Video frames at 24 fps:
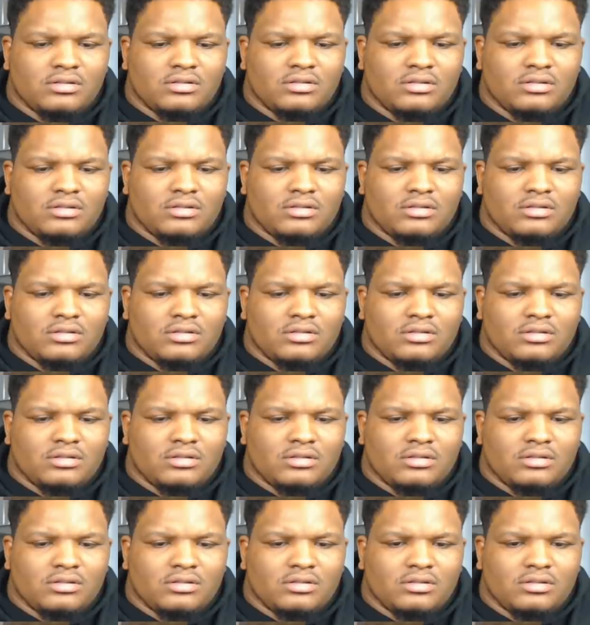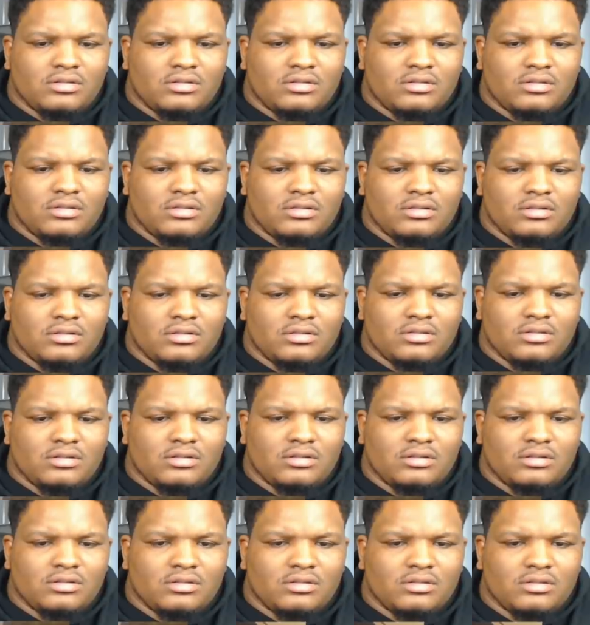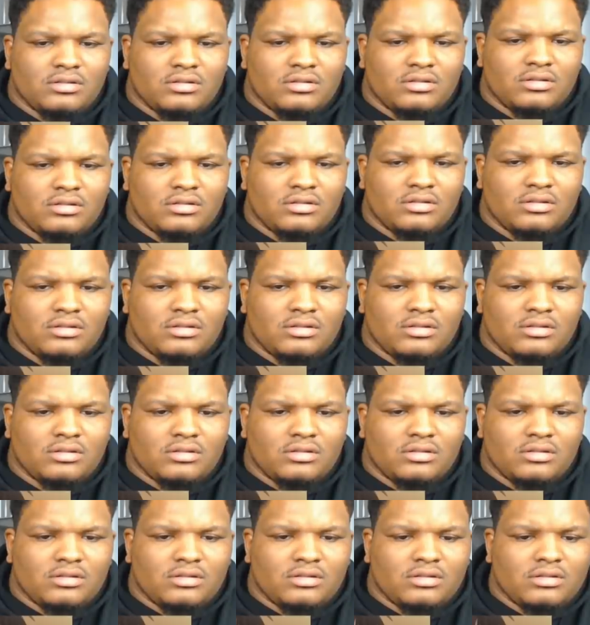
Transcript: (not speaking)